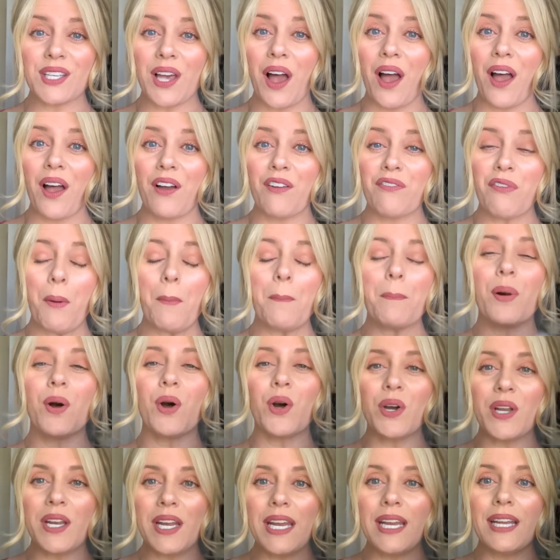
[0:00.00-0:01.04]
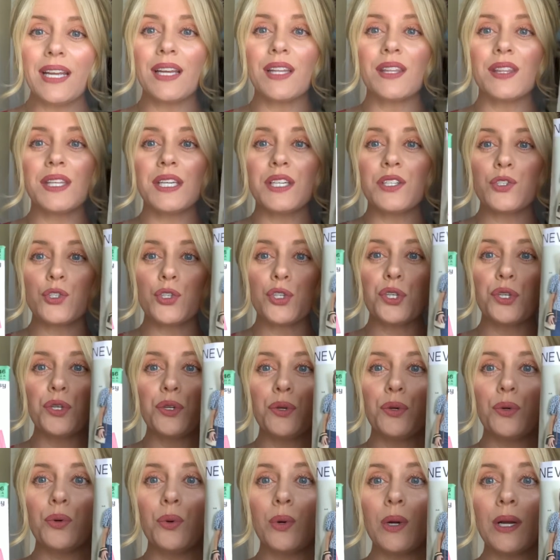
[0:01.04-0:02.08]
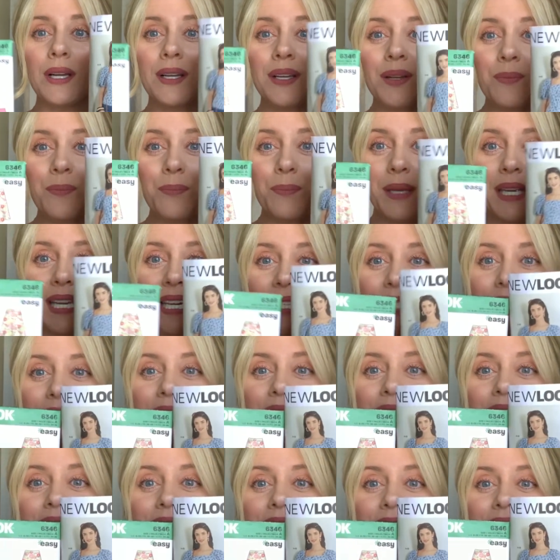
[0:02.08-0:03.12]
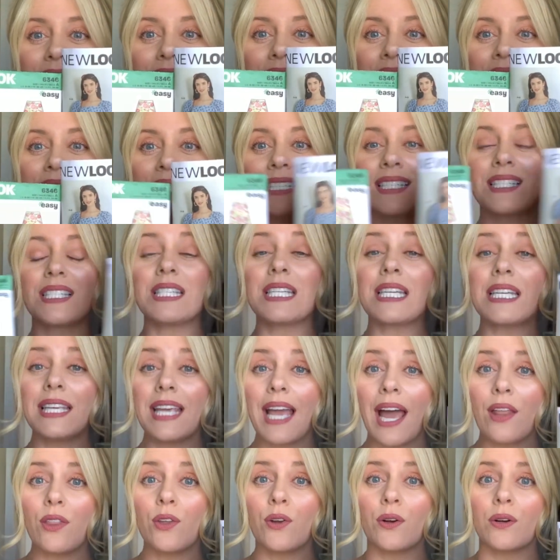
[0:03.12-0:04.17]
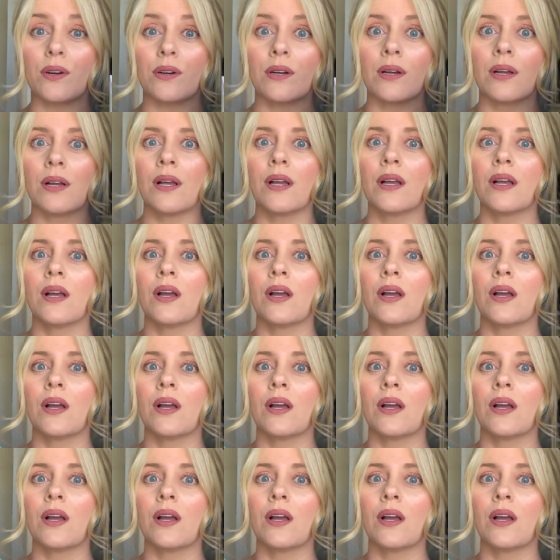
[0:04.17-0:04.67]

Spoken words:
of putting the two pieces together